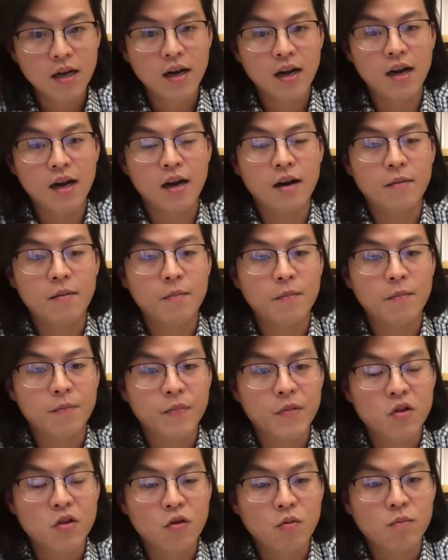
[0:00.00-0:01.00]
um,
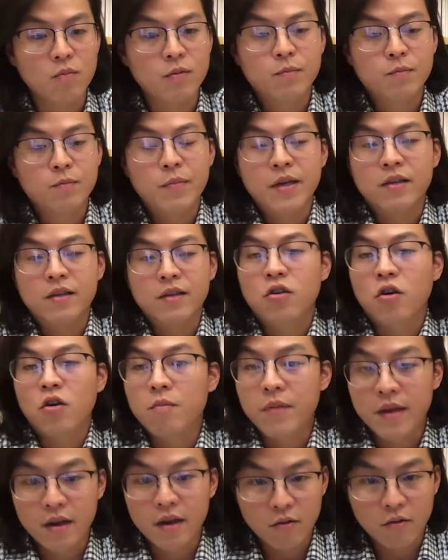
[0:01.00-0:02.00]
you know, they start
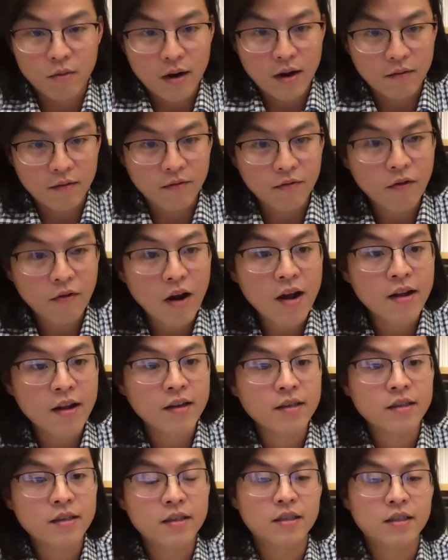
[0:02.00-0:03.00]
being around
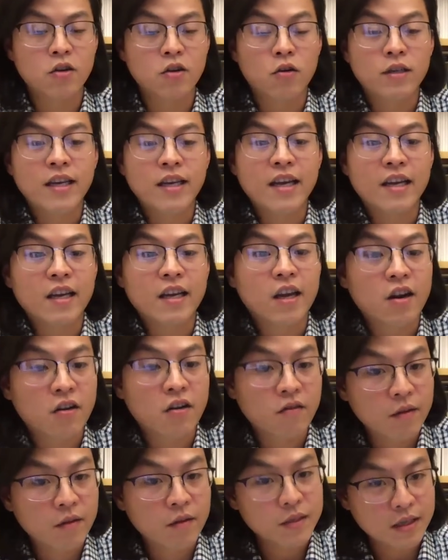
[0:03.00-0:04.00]
friends, start taking care
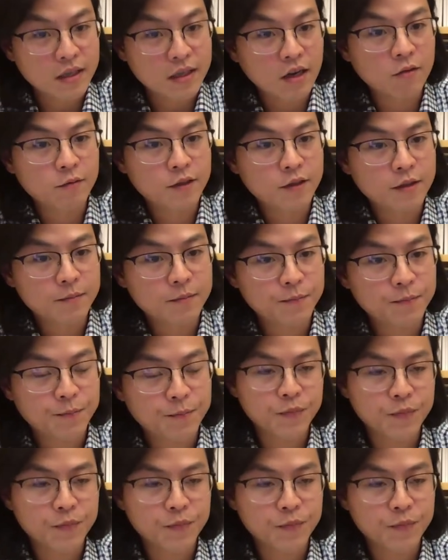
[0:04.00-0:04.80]
of themselves.